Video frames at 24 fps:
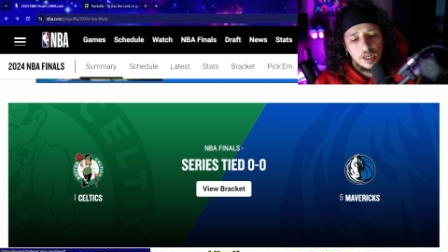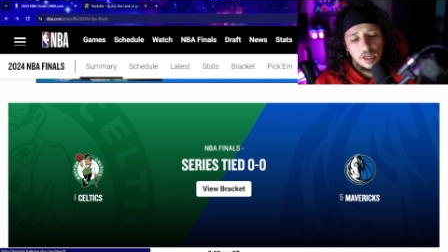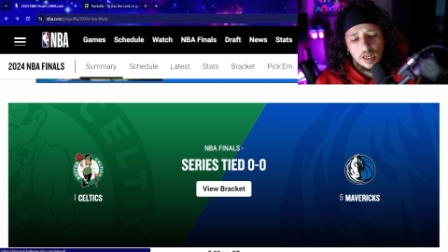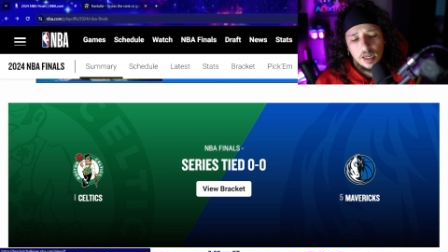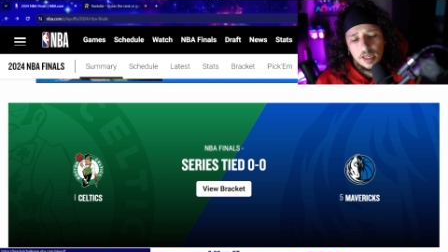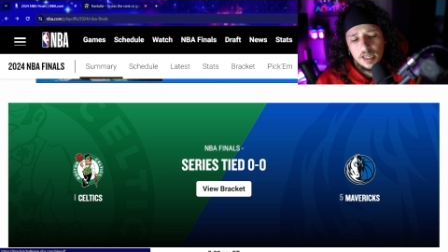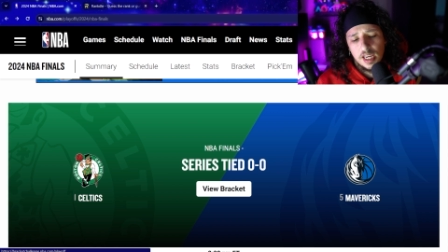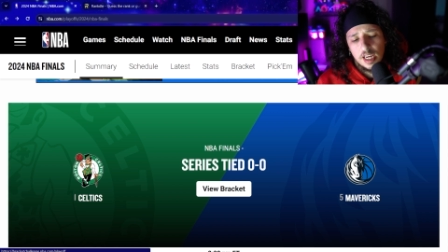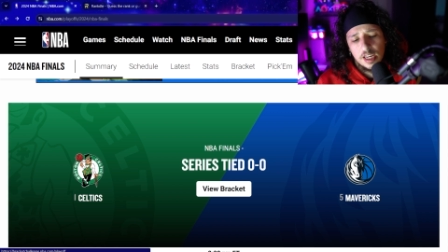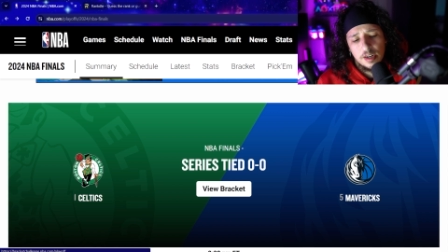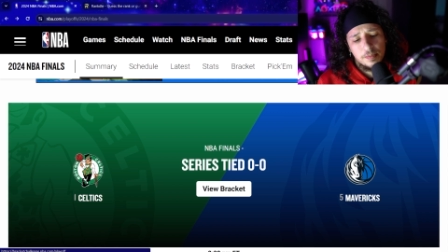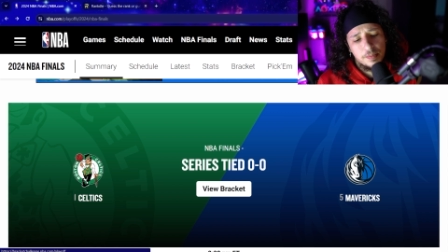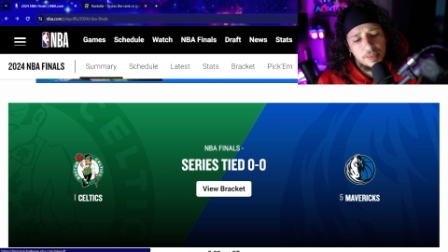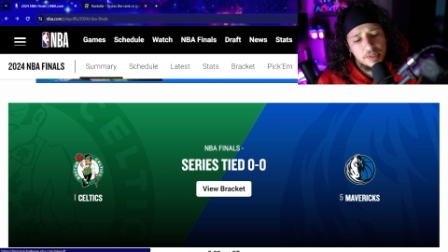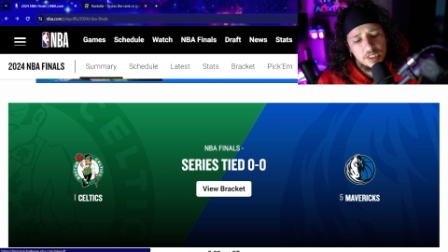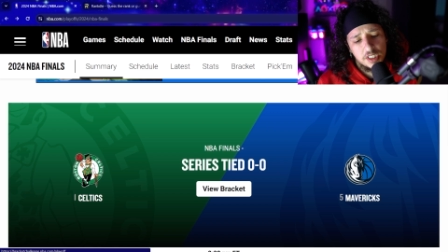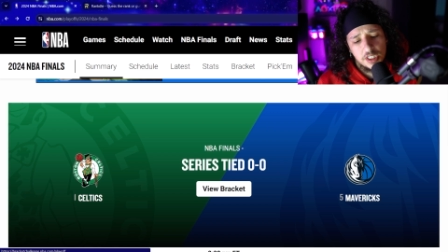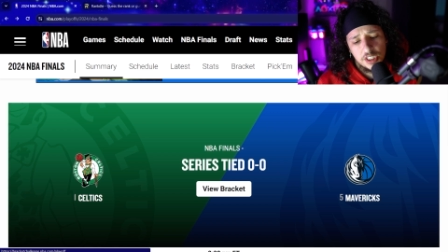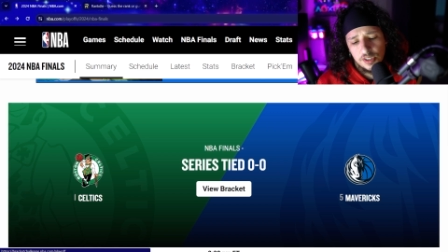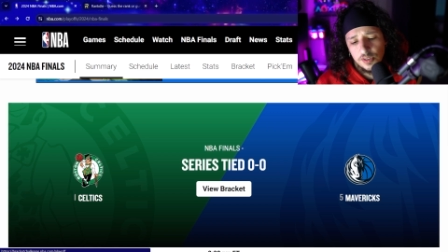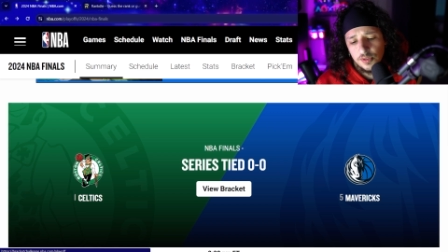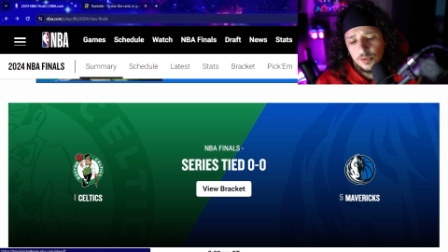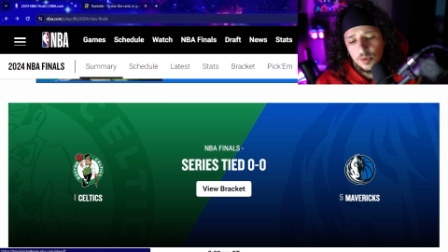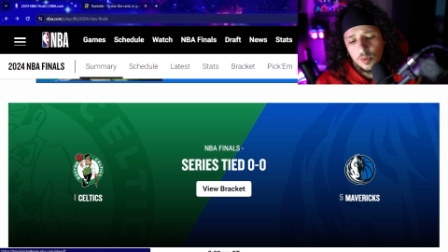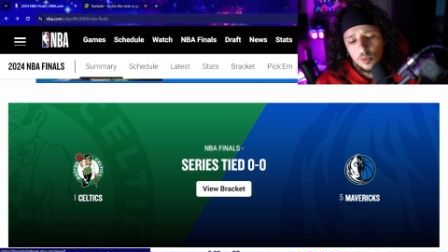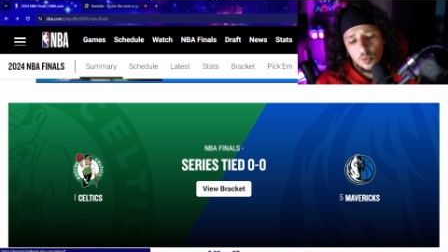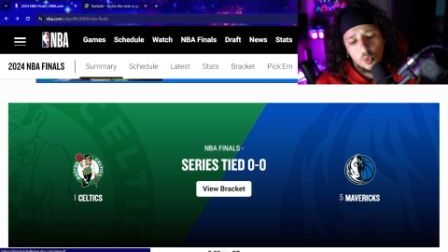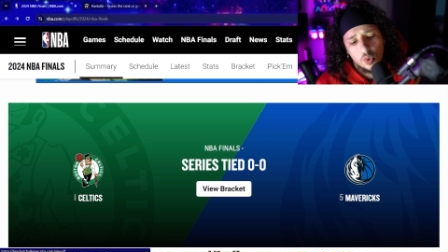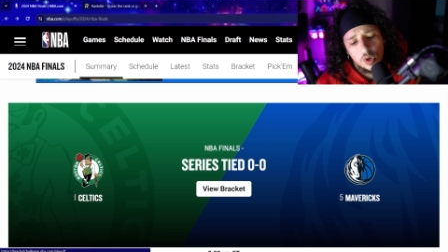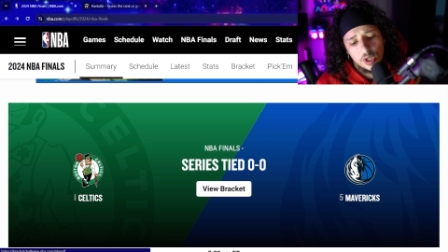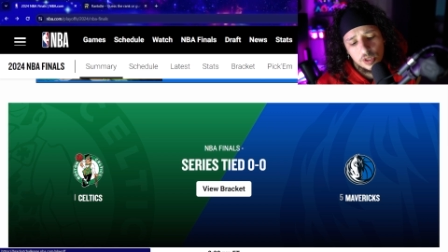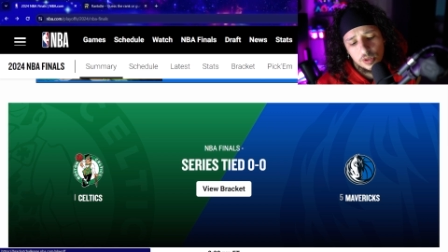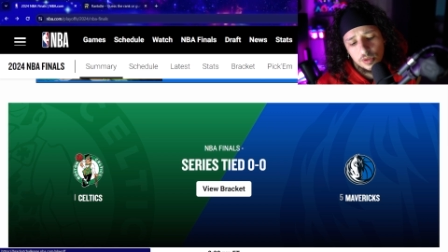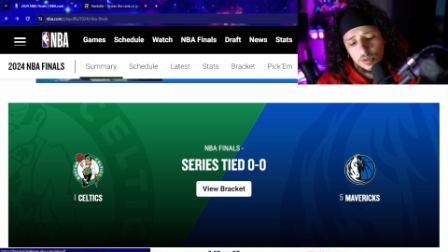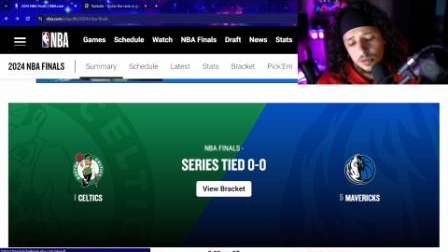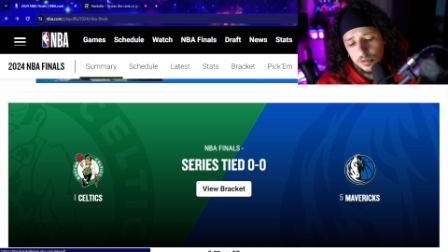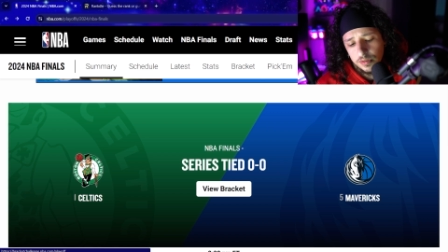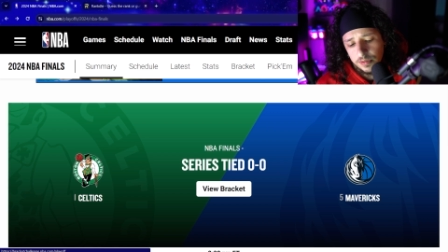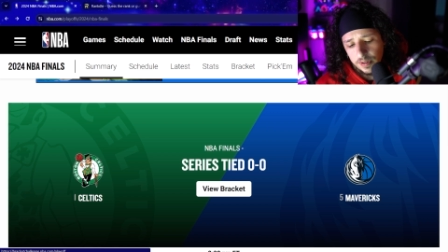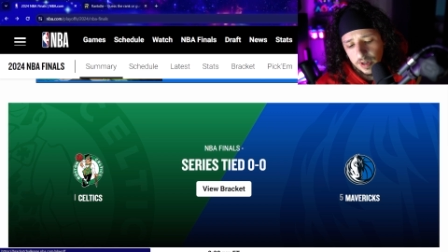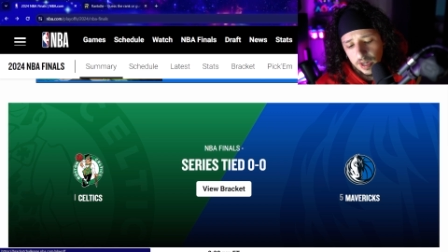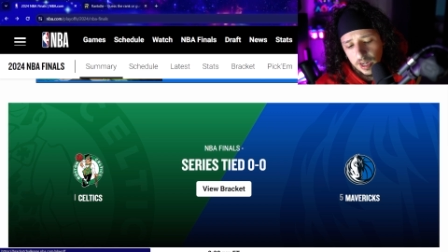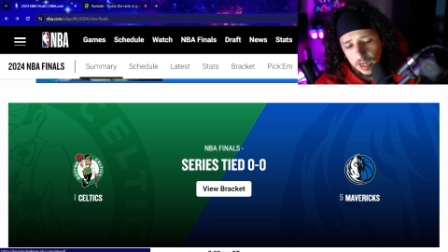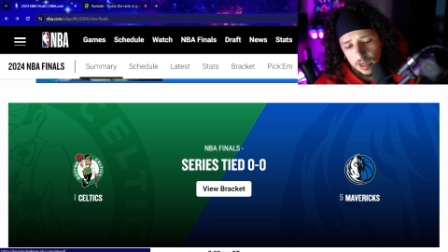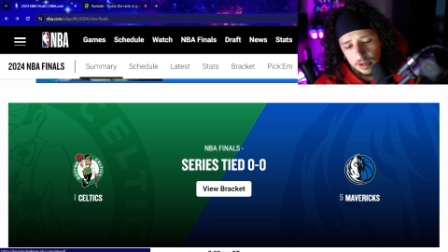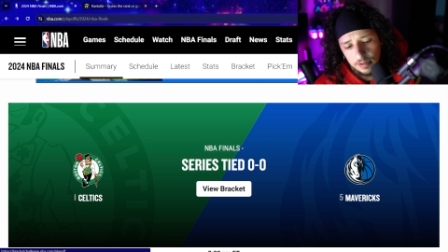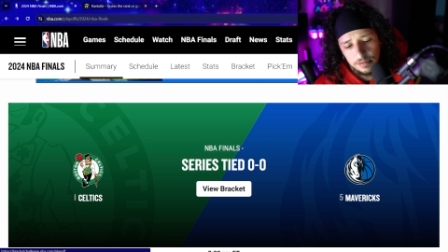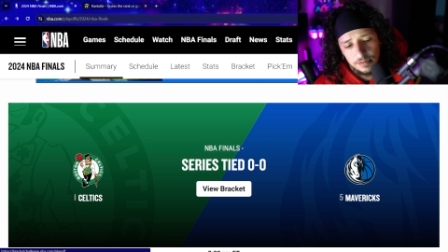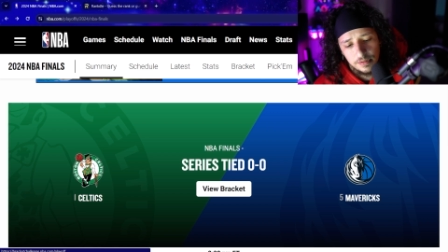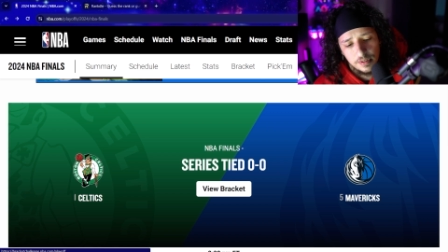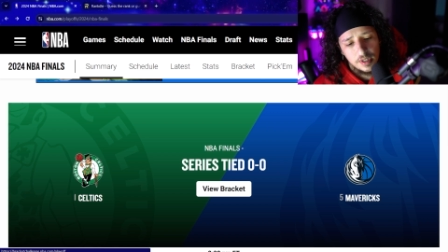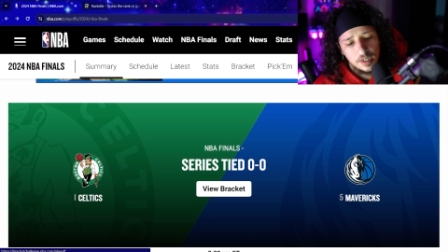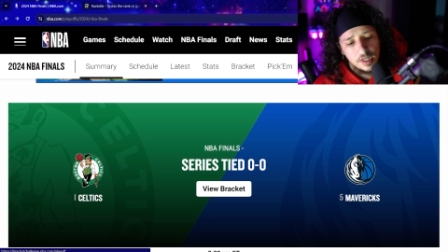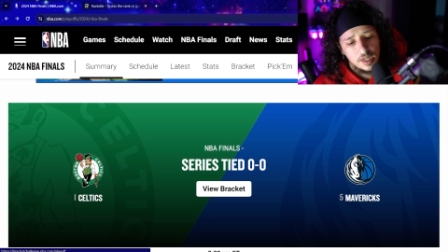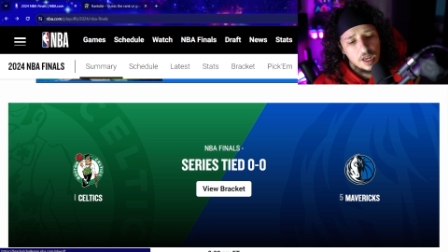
Again, position from 1 through 5,